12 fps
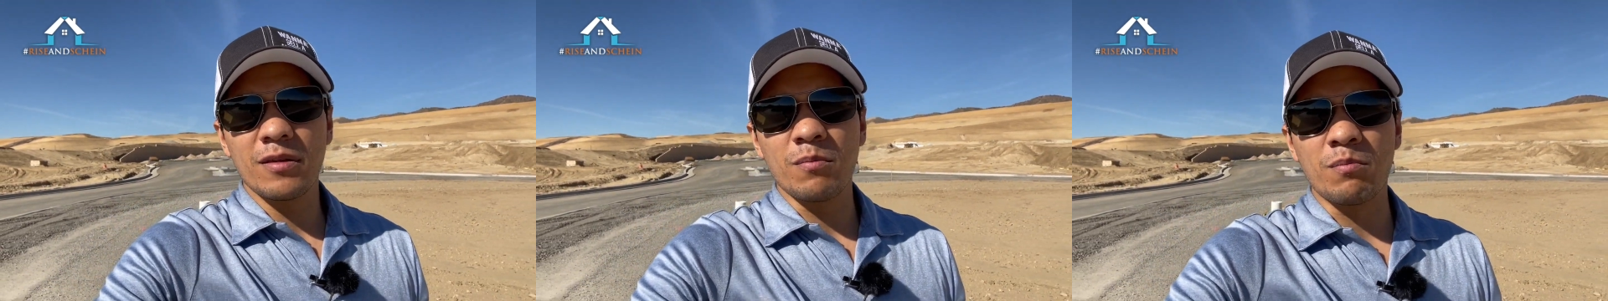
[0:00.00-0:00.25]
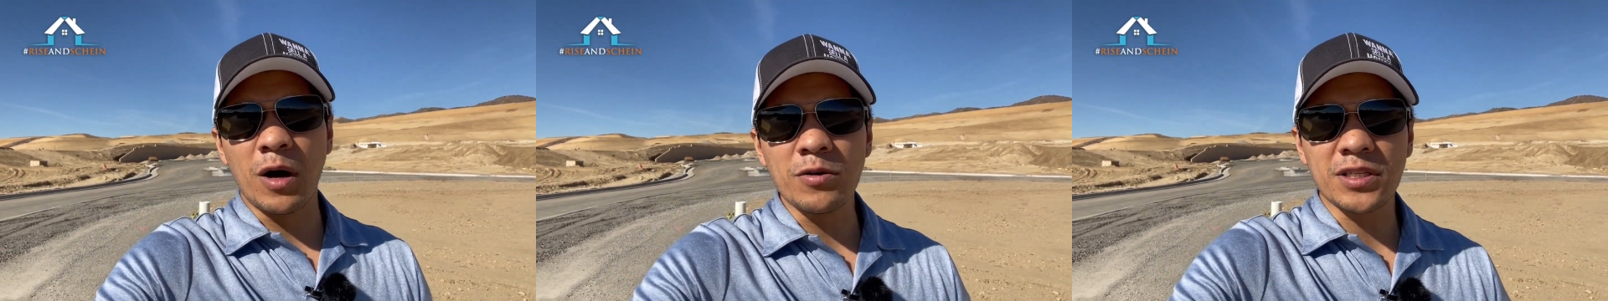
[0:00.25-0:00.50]

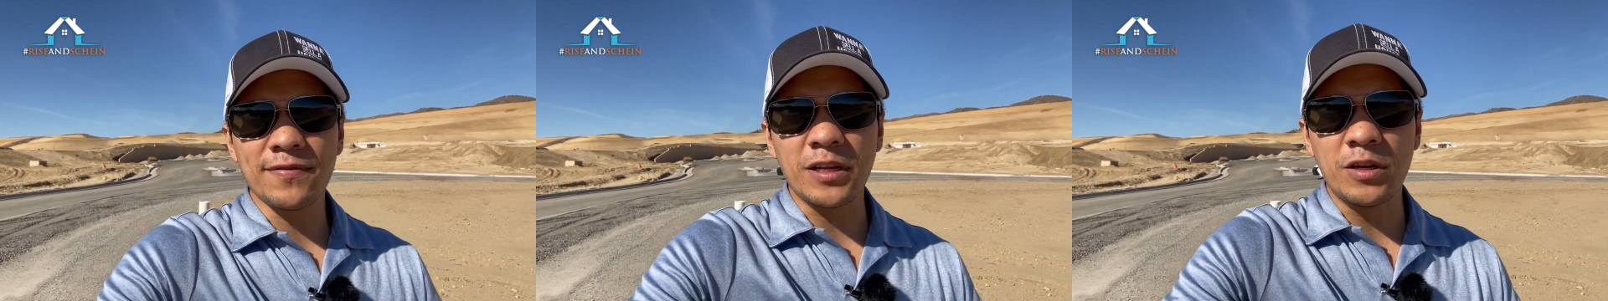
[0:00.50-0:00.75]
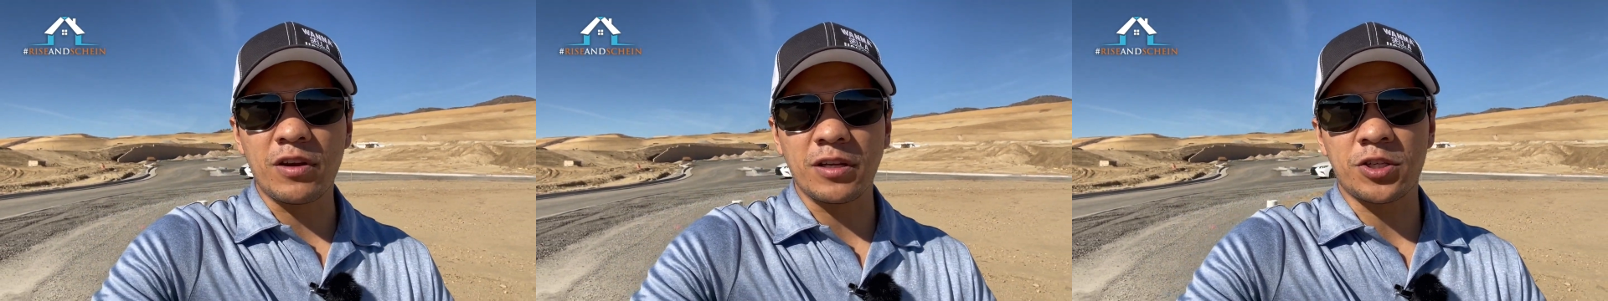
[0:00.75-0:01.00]
Most of the
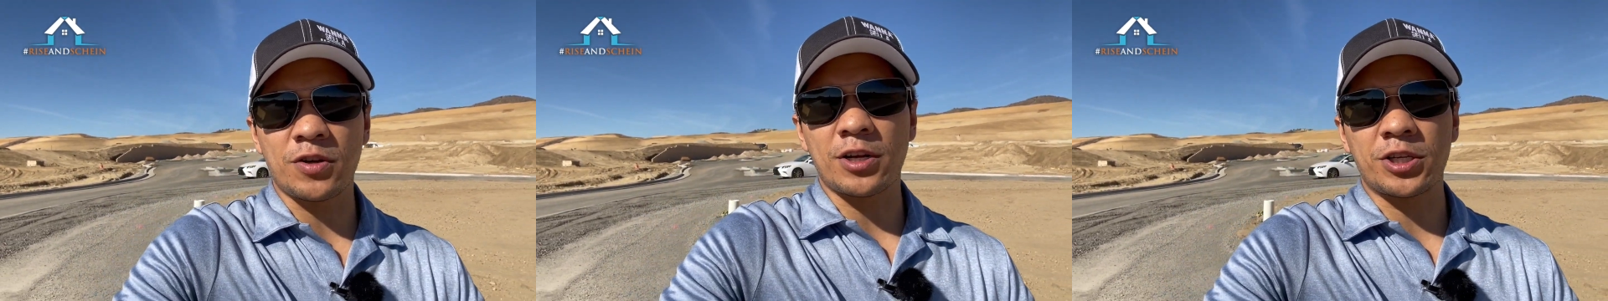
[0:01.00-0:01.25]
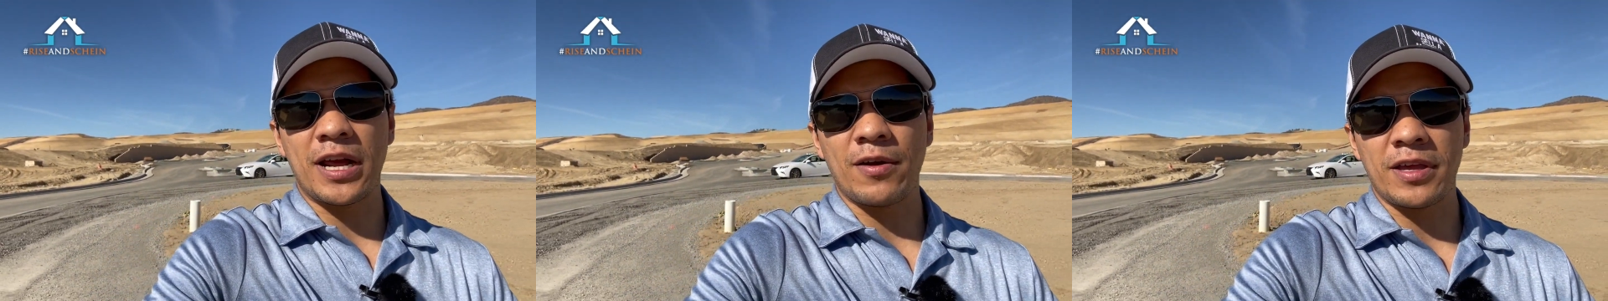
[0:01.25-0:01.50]
new
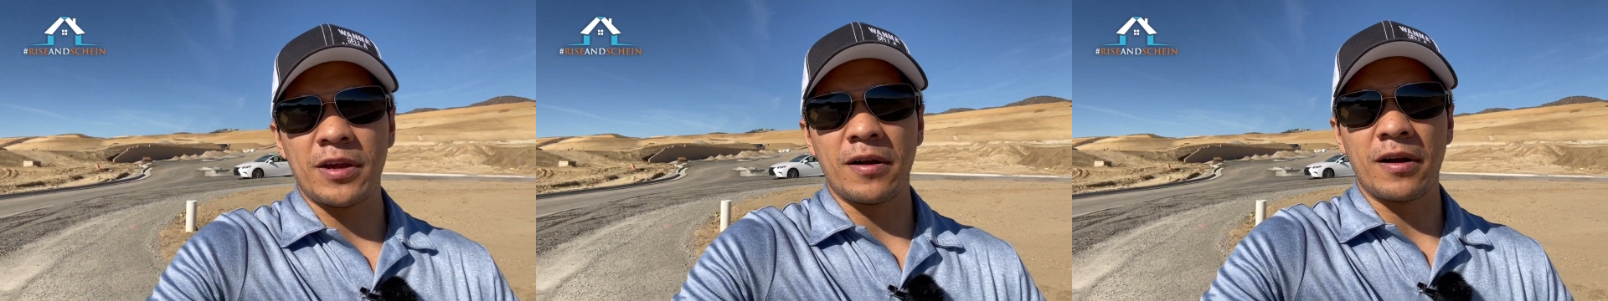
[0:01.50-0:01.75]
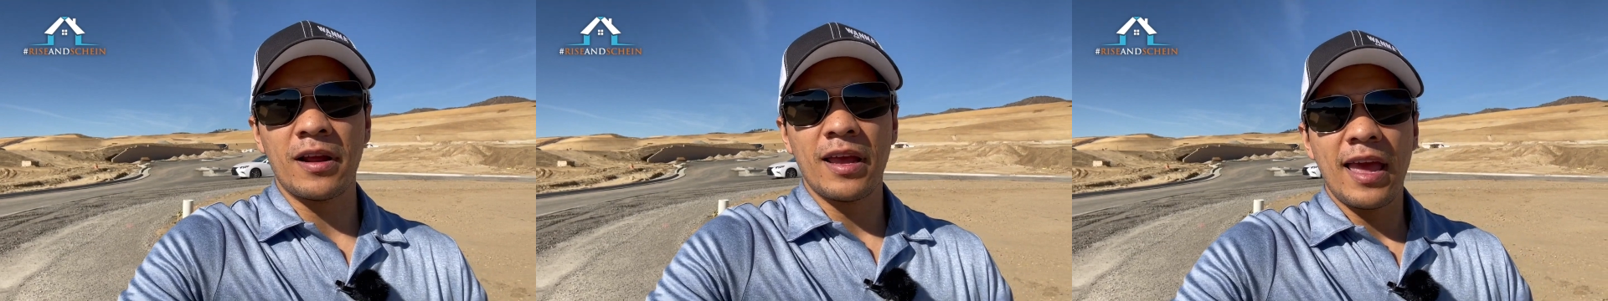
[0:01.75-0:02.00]
construction out
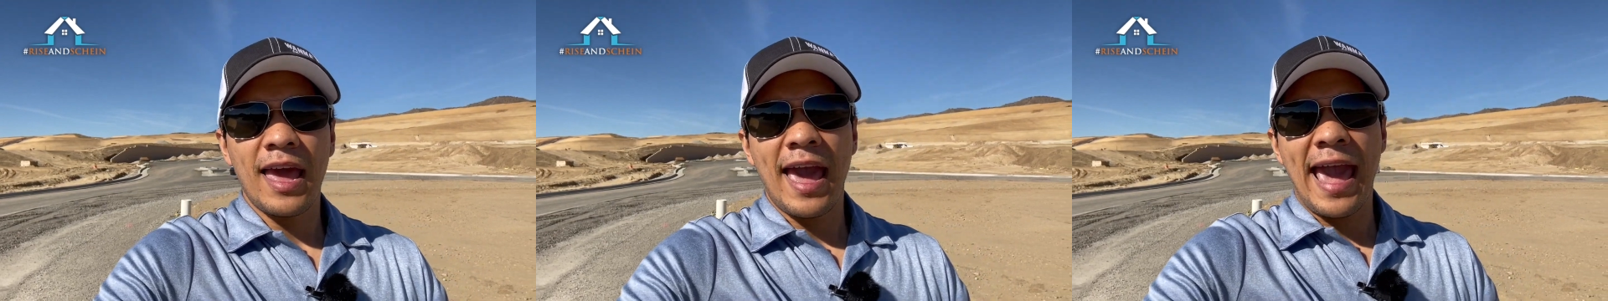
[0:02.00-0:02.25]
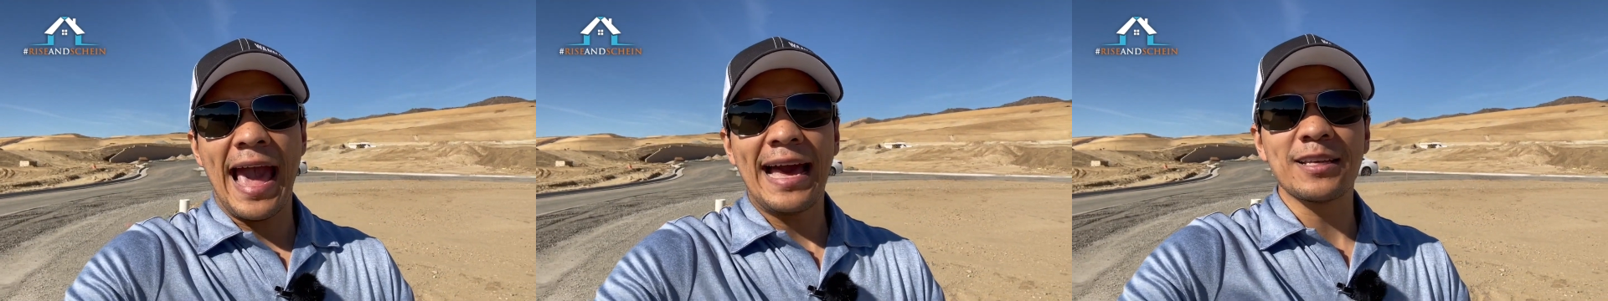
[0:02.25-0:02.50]
here
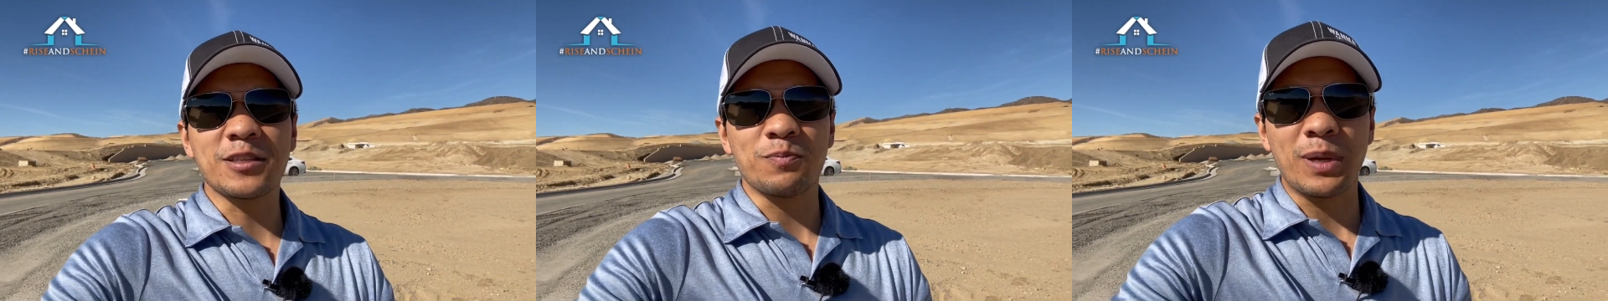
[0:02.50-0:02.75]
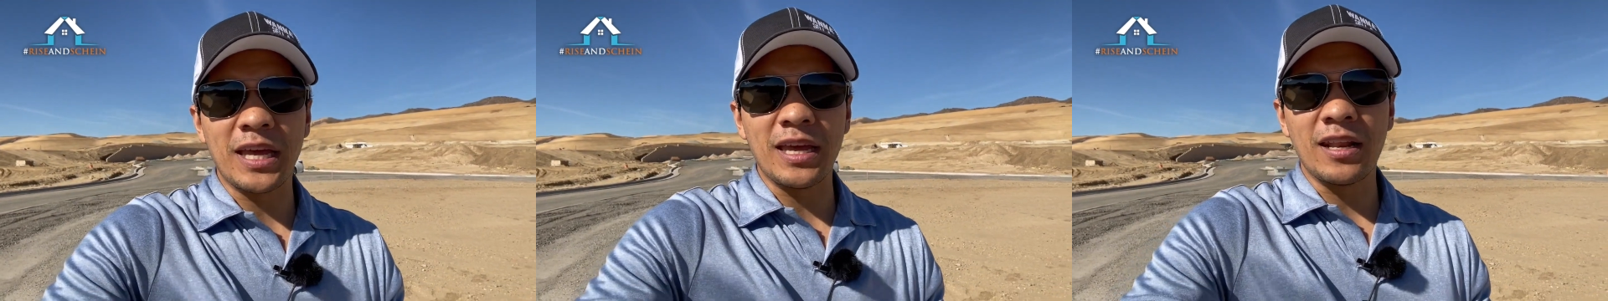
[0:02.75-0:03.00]
has
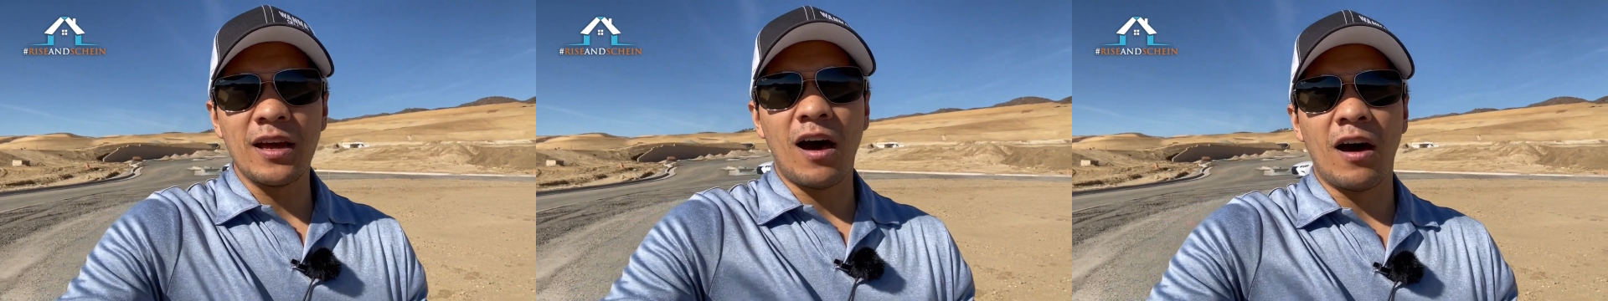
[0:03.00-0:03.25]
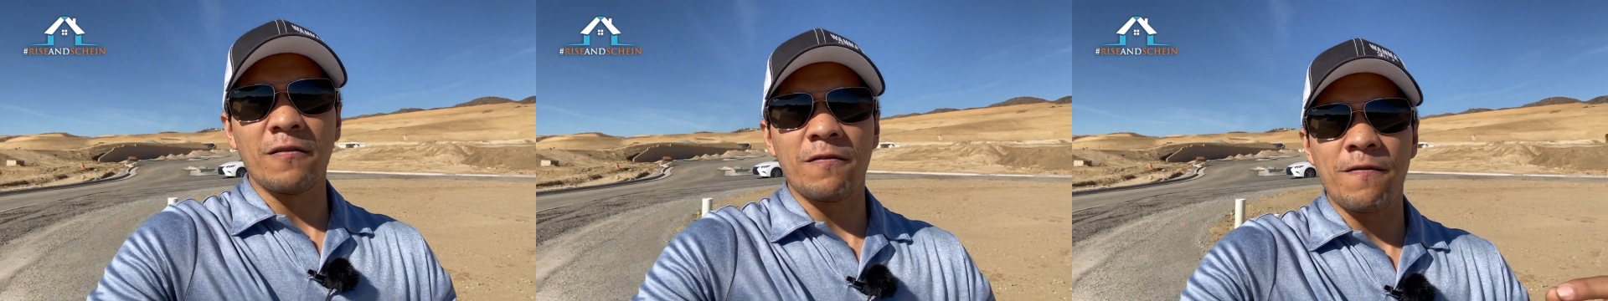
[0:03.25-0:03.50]
been
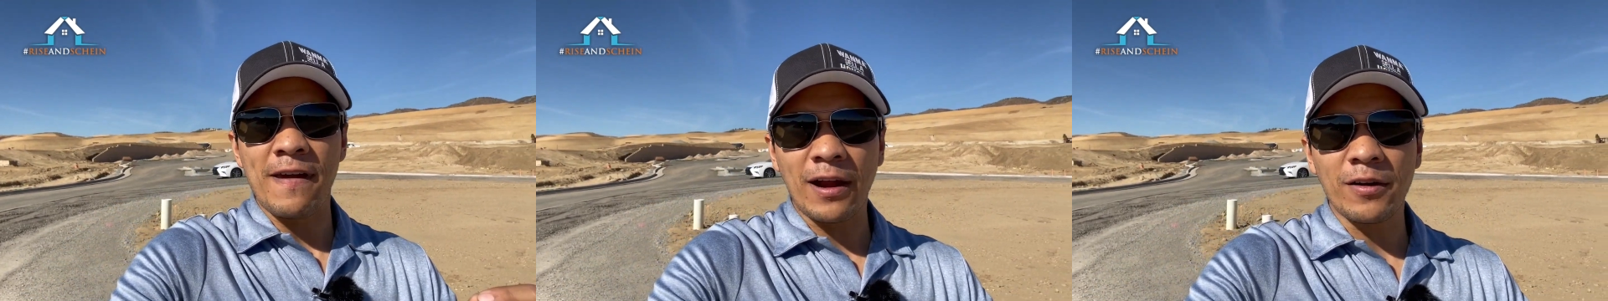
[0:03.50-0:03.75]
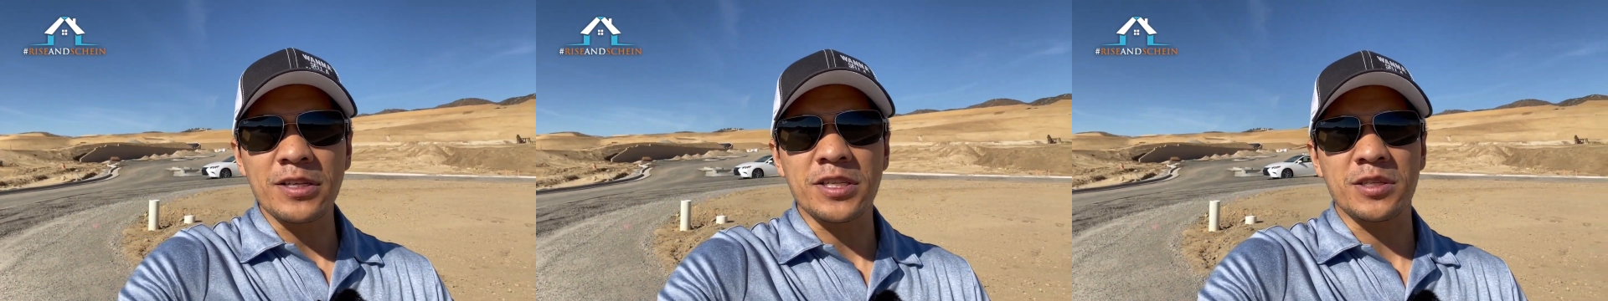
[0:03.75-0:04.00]
on
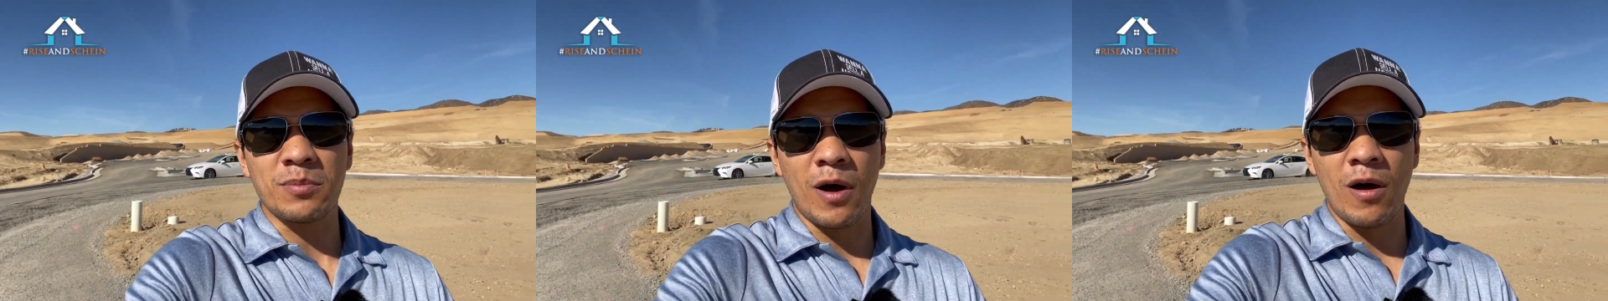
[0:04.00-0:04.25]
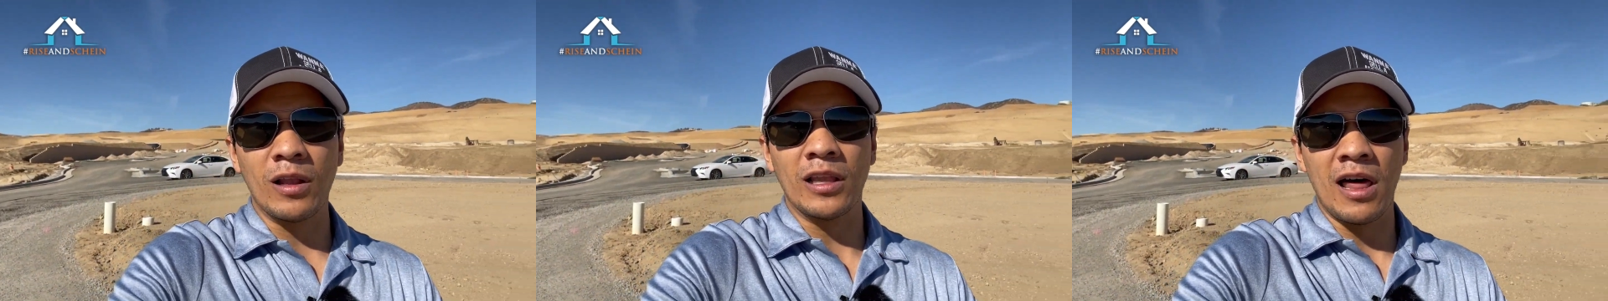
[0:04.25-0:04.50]
very
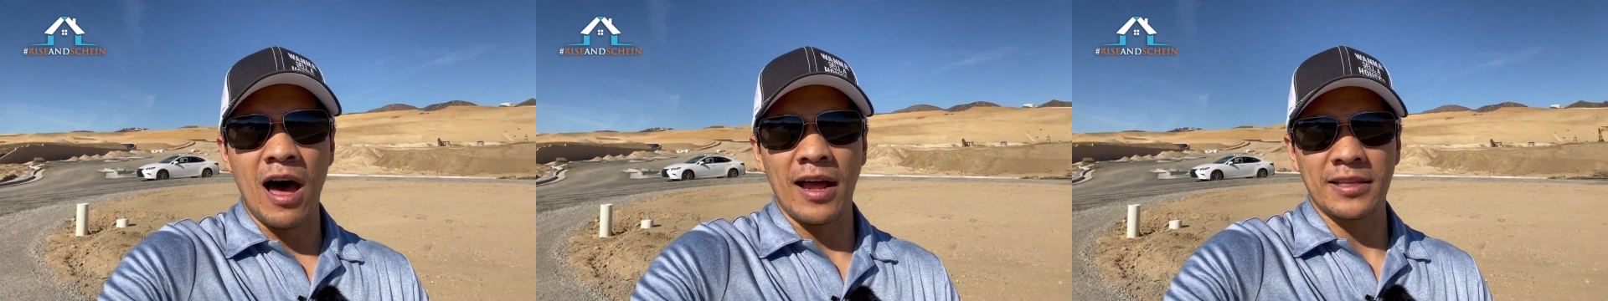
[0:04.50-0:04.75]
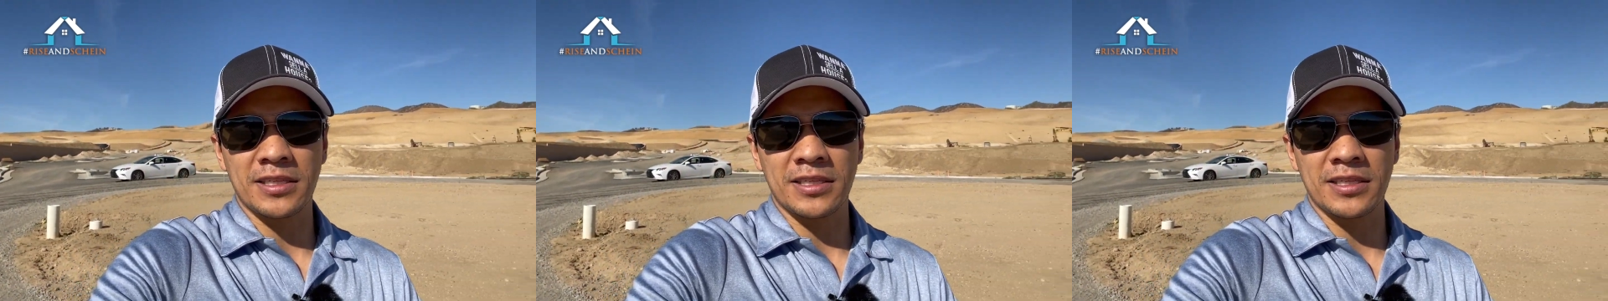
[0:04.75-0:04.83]
small lots.